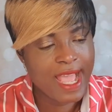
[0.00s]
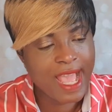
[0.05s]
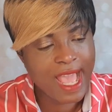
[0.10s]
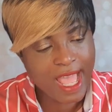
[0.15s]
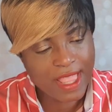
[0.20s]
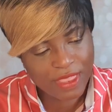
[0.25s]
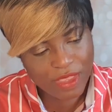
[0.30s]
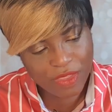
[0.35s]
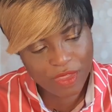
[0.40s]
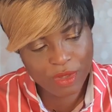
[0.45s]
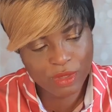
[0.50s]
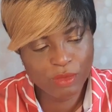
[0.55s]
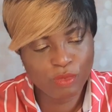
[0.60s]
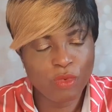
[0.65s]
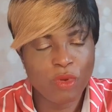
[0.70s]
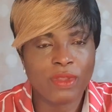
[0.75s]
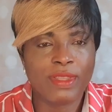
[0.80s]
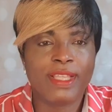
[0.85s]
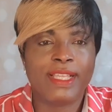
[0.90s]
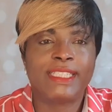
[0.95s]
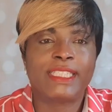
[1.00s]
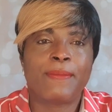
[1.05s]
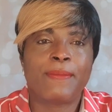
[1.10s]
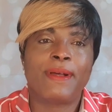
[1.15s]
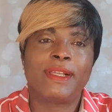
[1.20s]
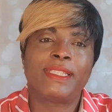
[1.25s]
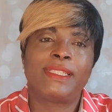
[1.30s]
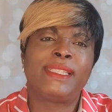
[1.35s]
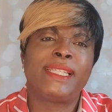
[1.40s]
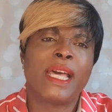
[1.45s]
Another one
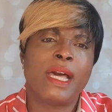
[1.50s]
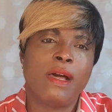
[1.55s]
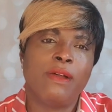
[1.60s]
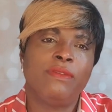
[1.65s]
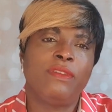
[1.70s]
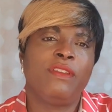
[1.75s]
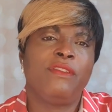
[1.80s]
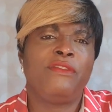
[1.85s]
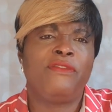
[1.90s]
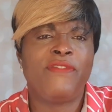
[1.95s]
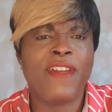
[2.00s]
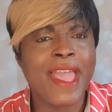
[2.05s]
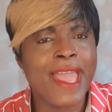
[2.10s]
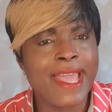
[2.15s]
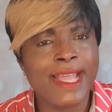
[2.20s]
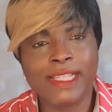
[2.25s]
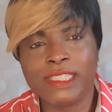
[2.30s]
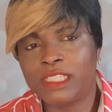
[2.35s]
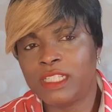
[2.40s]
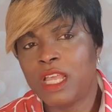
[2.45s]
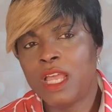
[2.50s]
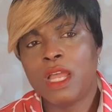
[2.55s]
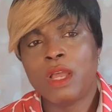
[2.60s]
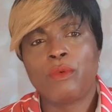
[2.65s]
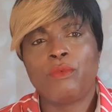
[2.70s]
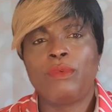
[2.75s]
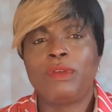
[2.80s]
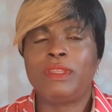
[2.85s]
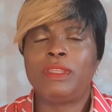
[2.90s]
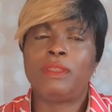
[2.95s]
about self-defense.
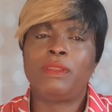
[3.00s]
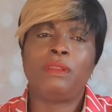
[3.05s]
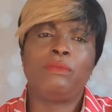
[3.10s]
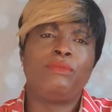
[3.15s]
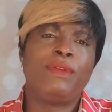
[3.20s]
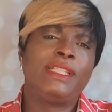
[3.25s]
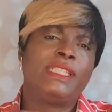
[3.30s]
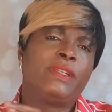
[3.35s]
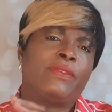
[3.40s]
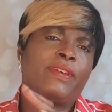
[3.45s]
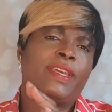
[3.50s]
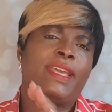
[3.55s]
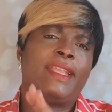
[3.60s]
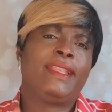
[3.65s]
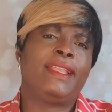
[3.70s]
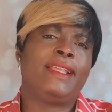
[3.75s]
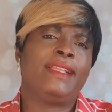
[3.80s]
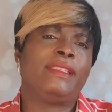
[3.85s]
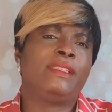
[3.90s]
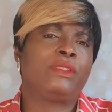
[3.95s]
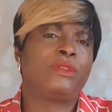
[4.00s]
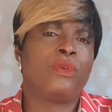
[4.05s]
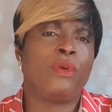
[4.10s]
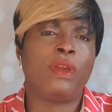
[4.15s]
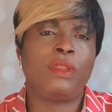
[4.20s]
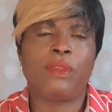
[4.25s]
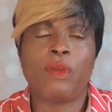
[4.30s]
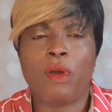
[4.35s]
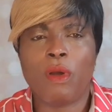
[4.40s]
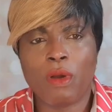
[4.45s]
With the rate of killings
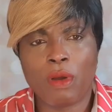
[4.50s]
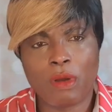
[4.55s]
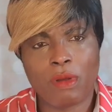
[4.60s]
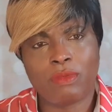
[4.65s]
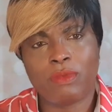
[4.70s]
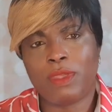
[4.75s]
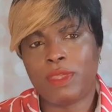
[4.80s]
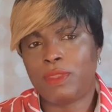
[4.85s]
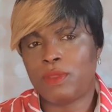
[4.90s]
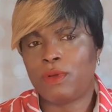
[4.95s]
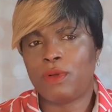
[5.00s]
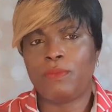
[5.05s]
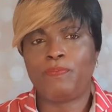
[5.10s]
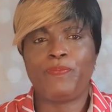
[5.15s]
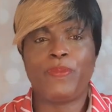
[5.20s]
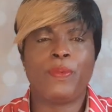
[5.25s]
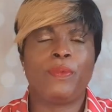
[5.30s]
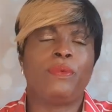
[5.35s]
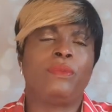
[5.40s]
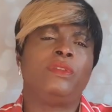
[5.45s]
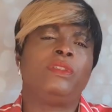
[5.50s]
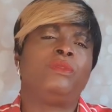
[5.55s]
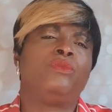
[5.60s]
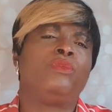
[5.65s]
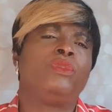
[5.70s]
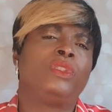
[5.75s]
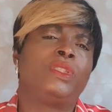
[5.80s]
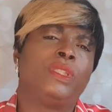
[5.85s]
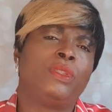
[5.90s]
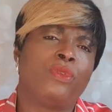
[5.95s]
going on, people
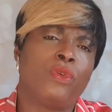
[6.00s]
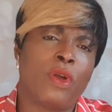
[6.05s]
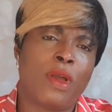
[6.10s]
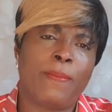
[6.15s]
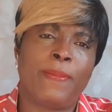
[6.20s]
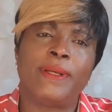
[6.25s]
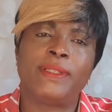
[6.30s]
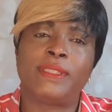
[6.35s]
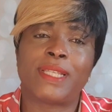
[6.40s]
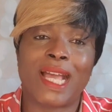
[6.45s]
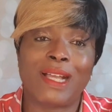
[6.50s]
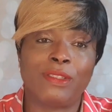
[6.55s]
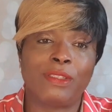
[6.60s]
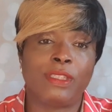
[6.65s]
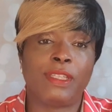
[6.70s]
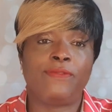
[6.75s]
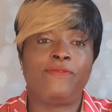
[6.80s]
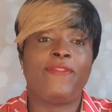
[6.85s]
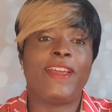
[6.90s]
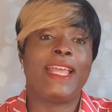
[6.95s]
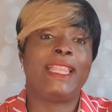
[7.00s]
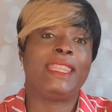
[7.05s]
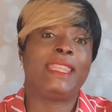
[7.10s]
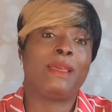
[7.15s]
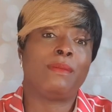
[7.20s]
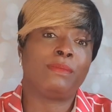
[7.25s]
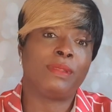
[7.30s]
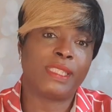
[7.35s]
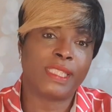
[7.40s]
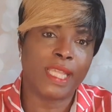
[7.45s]
want to know about how to
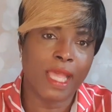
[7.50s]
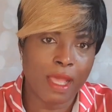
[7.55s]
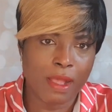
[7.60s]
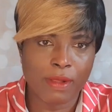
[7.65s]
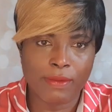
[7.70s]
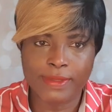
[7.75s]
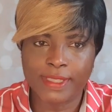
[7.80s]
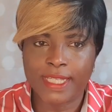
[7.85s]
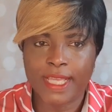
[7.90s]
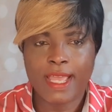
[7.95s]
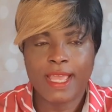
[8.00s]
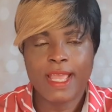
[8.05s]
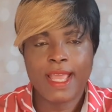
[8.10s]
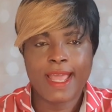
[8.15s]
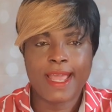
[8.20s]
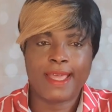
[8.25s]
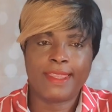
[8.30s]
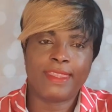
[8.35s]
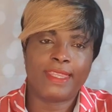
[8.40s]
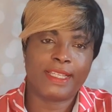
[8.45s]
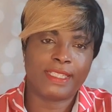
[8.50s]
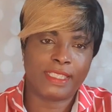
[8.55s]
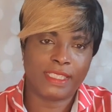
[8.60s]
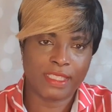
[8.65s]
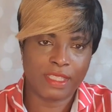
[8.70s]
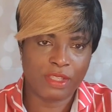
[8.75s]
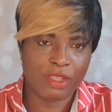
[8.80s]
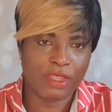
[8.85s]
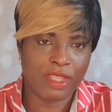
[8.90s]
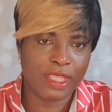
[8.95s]
defend themselves, and
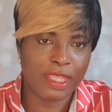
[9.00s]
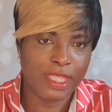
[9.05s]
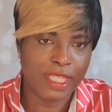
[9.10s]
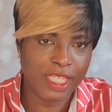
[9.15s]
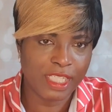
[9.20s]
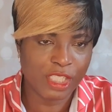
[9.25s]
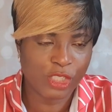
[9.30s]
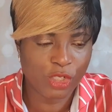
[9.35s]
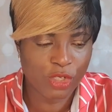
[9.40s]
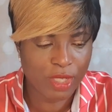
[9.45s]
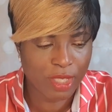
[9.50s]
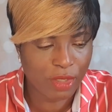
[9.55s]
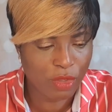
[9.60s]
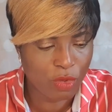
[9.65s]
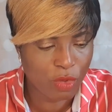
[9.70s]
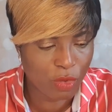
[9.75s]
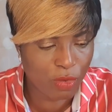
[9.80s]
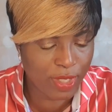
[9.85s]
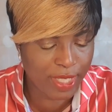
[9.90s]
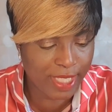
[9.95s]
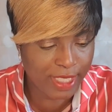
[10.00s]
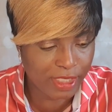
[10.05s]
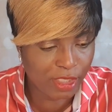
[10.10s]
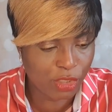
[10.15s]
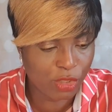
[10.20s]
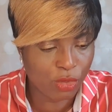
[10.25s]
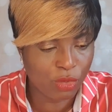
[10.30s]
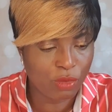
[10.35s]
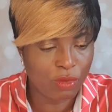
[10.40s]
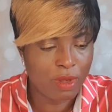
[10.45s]
that's another niche you can go
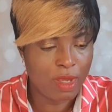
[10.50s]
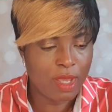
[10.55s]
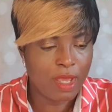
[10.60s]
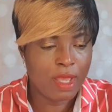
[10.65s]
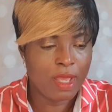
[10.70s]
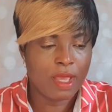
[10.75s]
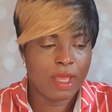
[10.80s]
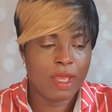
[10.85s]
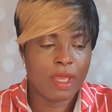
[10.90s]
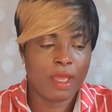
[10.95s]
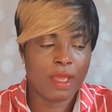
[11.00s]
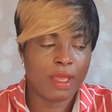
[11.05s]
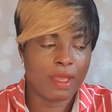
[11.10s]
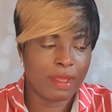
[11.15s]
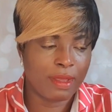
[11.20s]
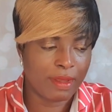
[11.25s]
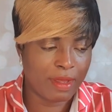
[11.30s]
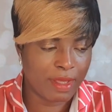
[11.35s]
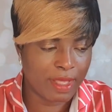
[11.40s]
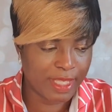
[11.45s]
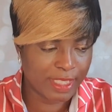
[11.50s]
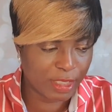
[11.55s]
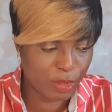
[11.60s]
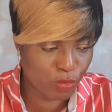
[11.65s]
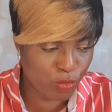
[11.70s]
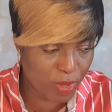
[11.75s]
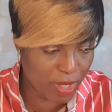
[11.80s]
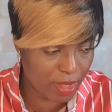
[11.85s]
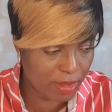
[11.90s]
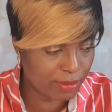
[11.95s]
into
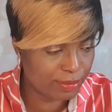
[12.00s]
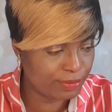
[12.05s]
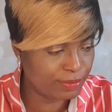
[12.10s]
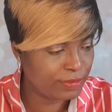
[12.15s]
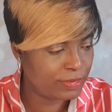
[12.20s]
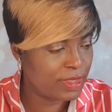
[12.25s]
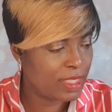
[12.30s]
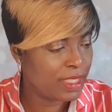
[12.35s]
as well.